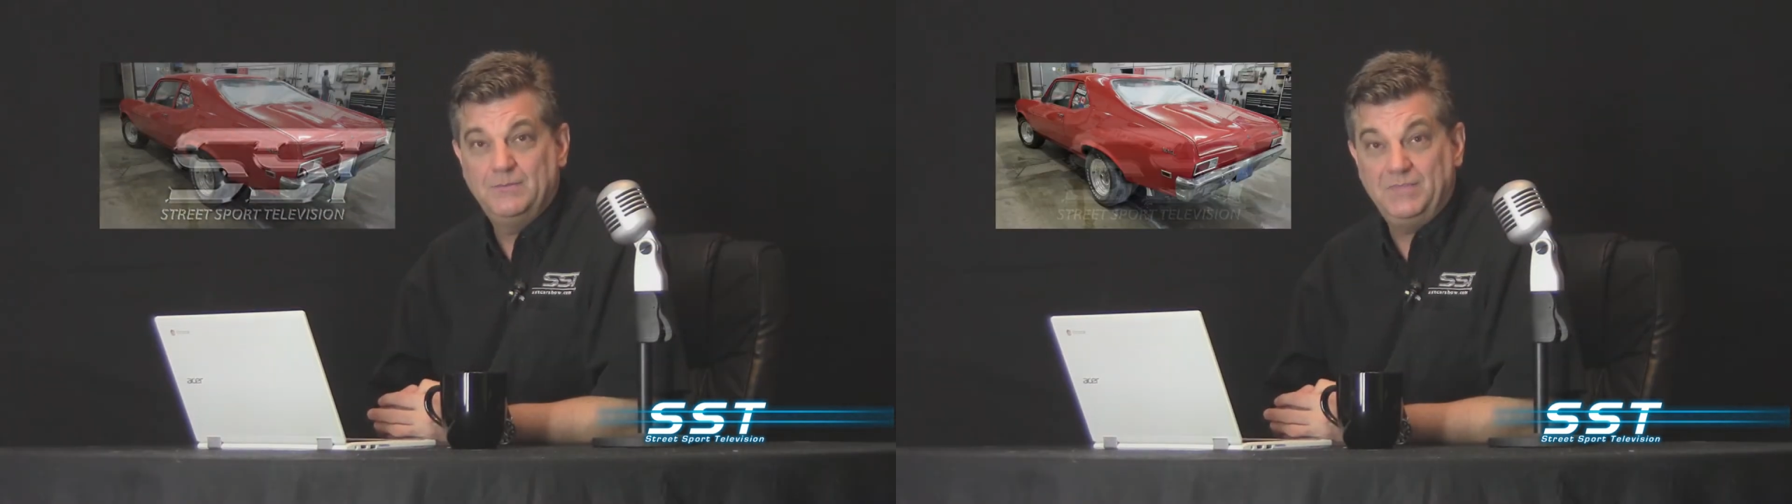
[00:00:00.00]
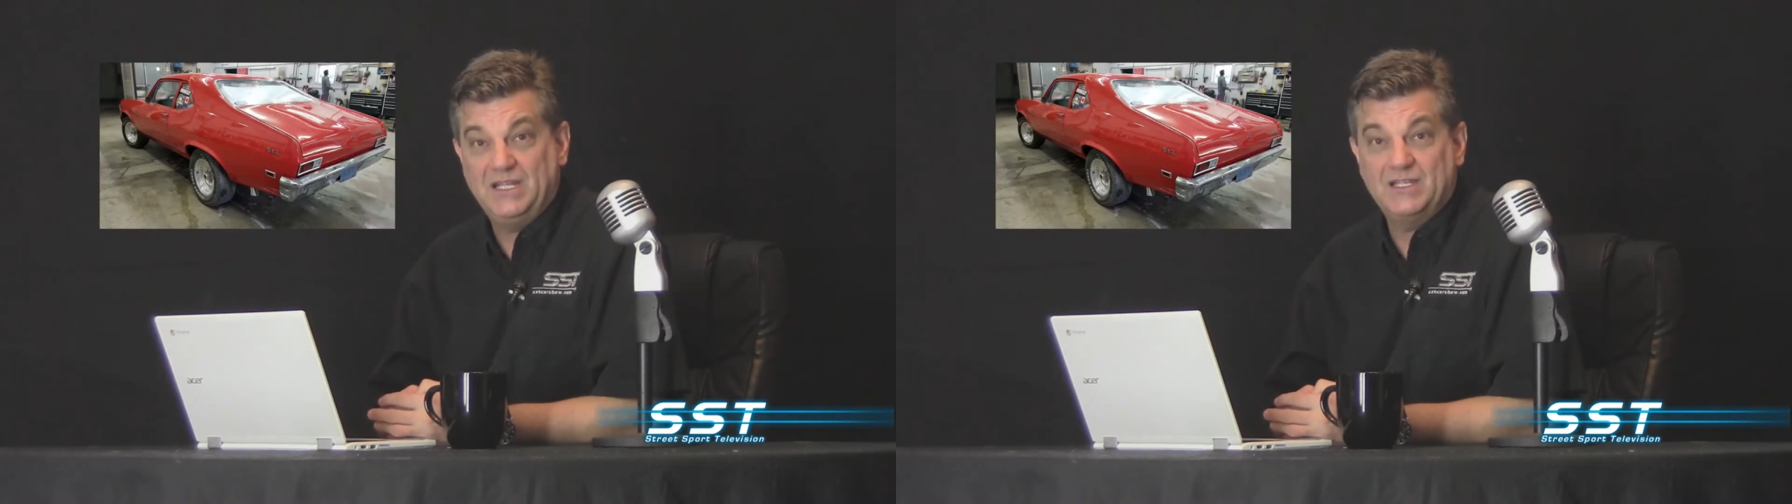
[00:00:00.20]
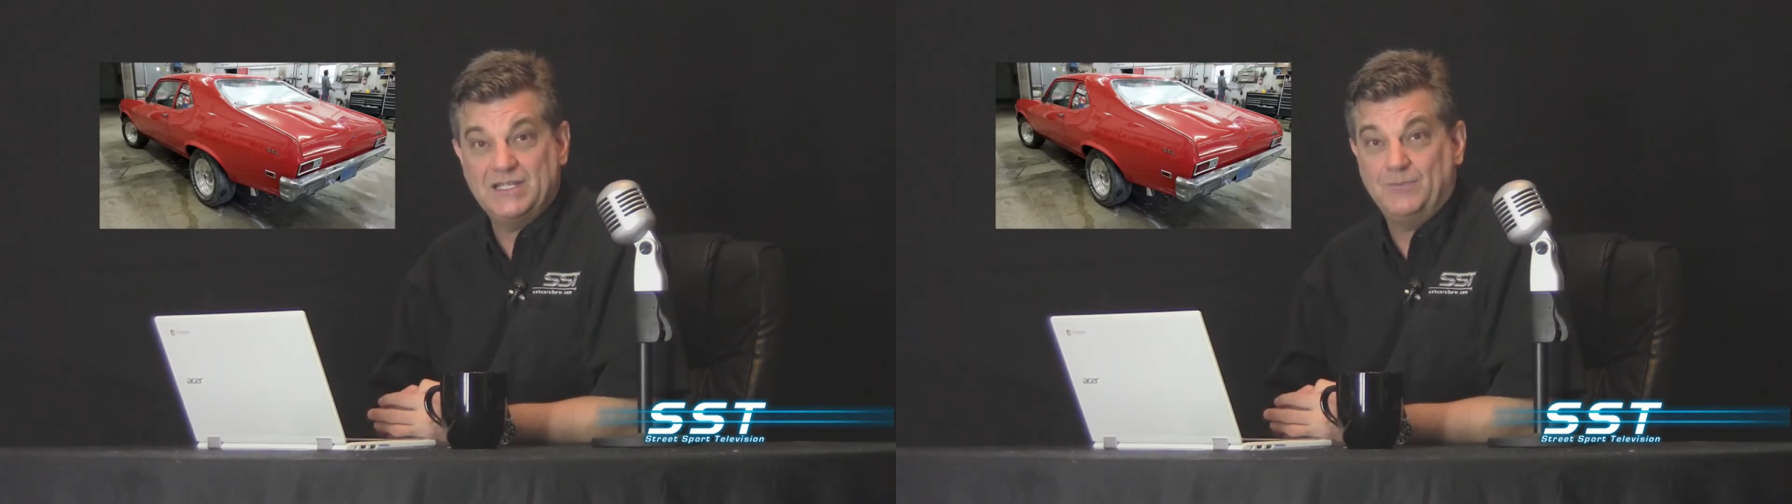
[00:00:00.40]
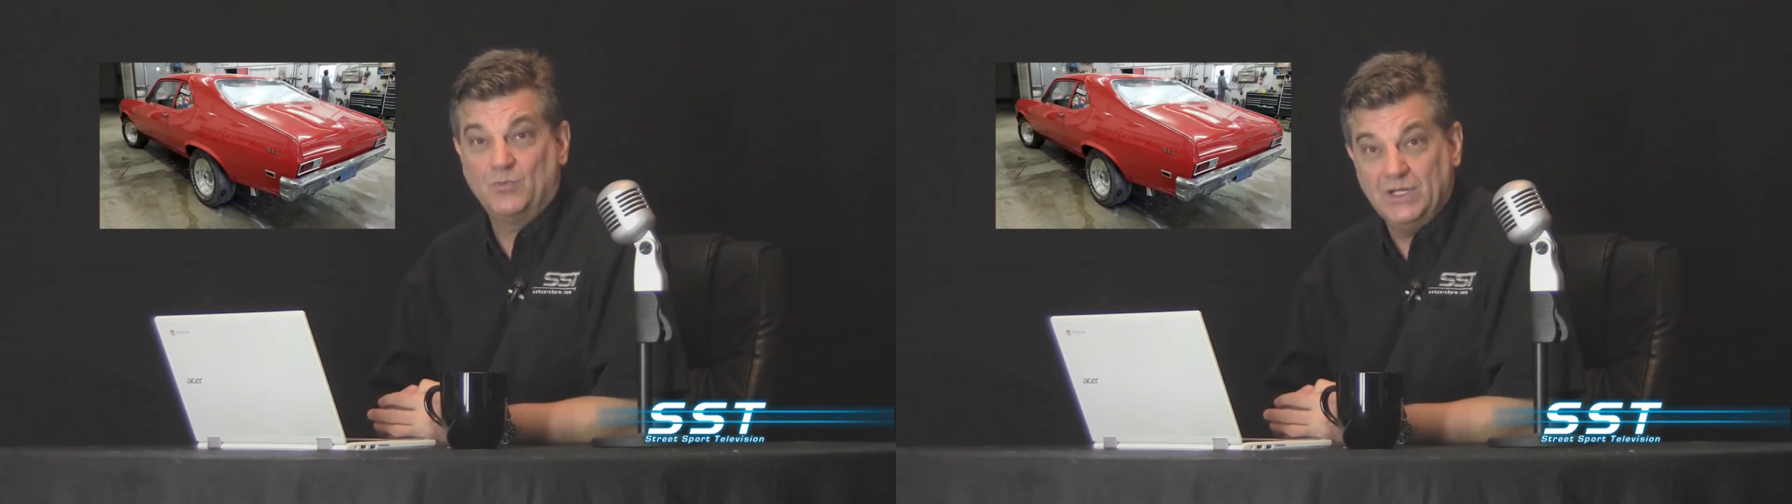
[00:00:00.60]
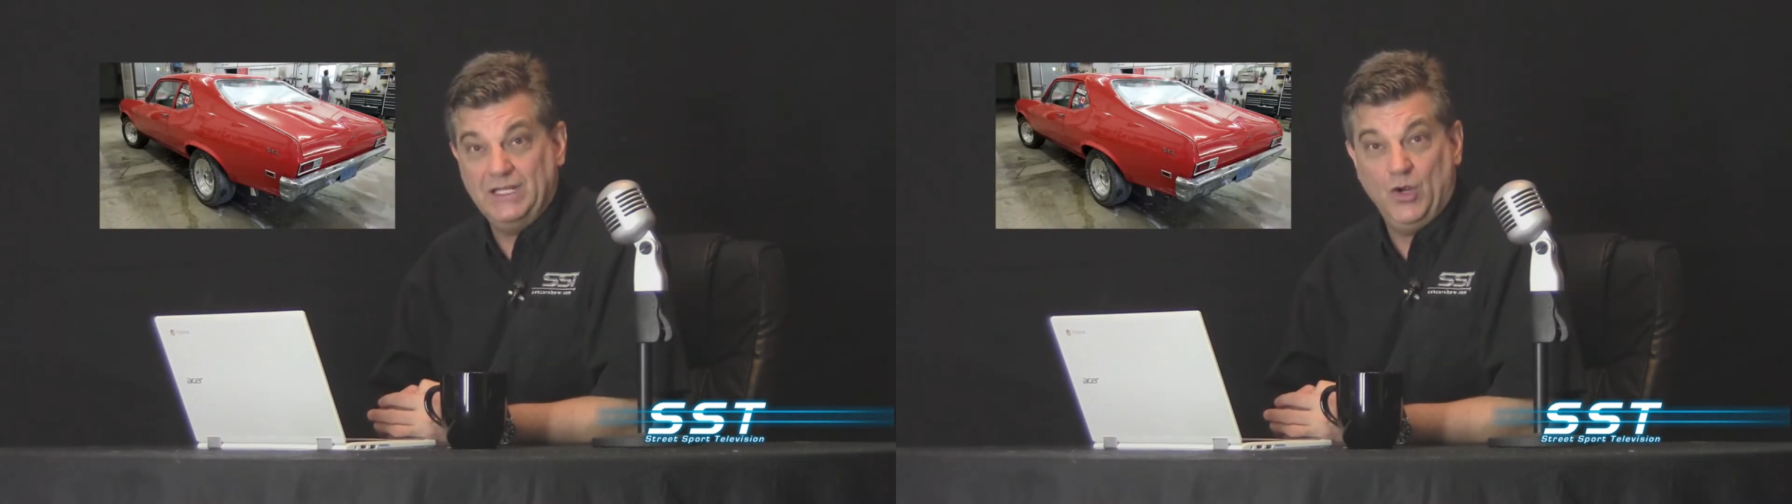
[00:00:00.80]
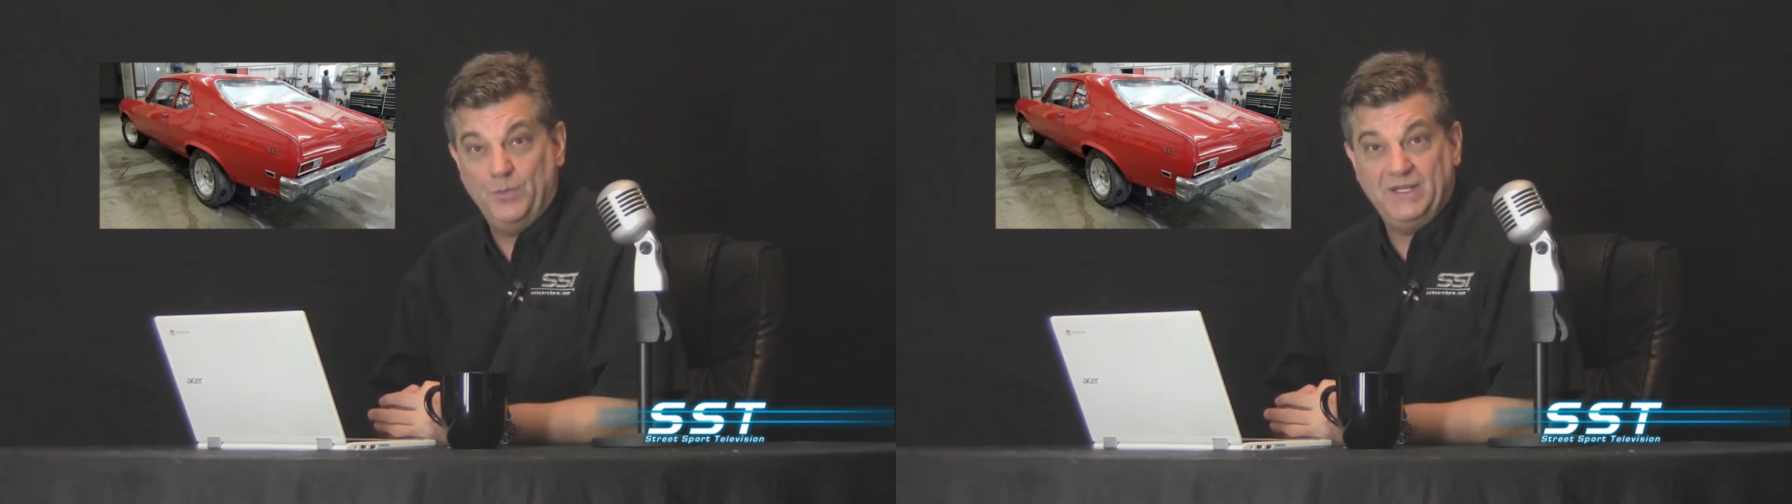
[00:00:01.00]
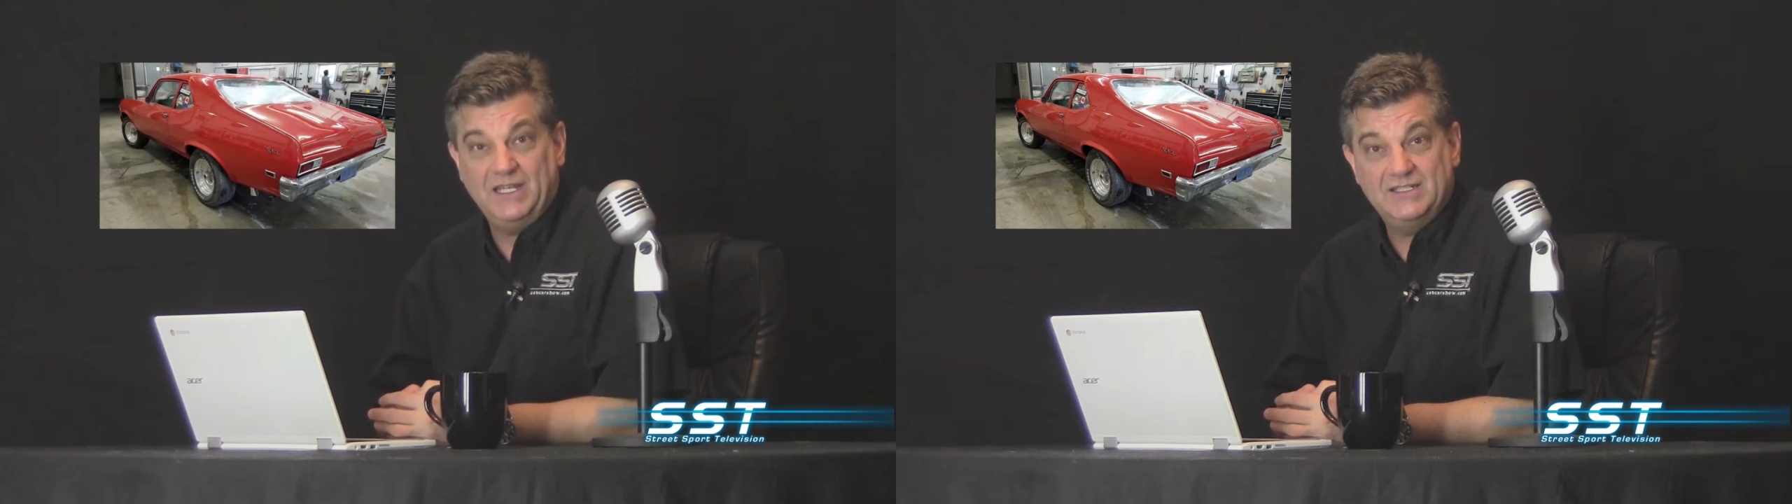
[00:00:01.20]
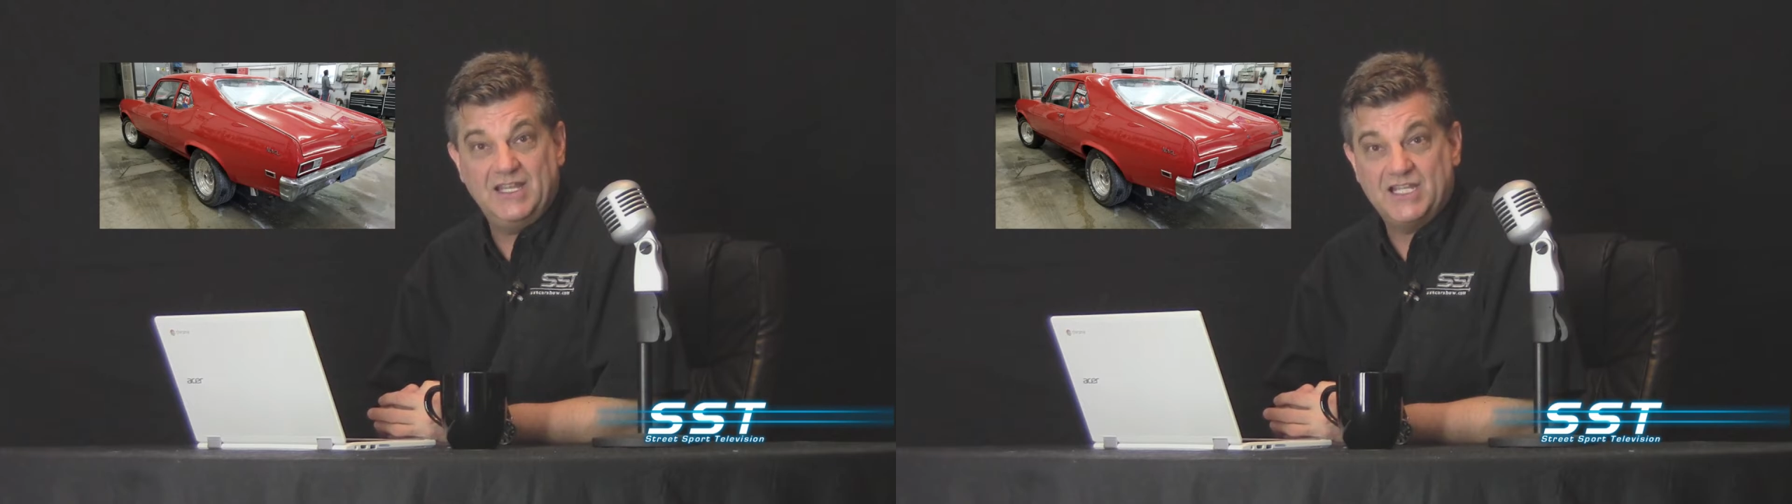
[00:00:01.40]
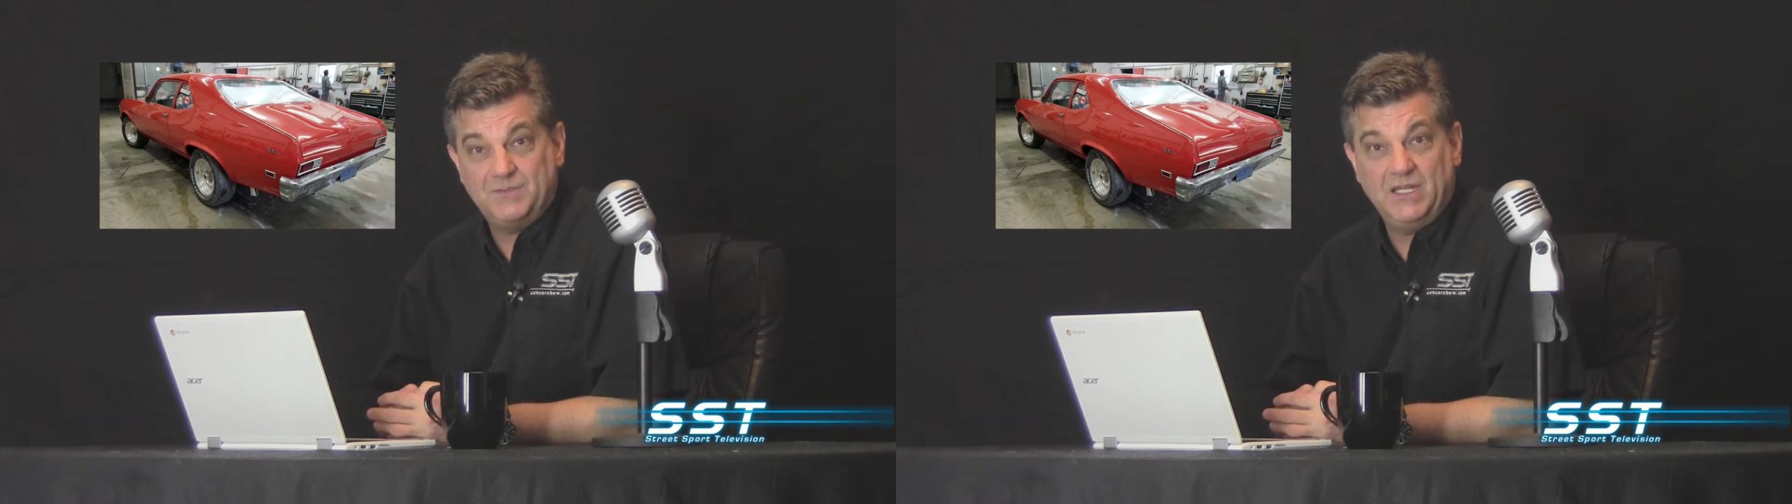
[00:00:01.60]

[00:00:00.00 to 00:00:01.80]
because I'm really hoping he takes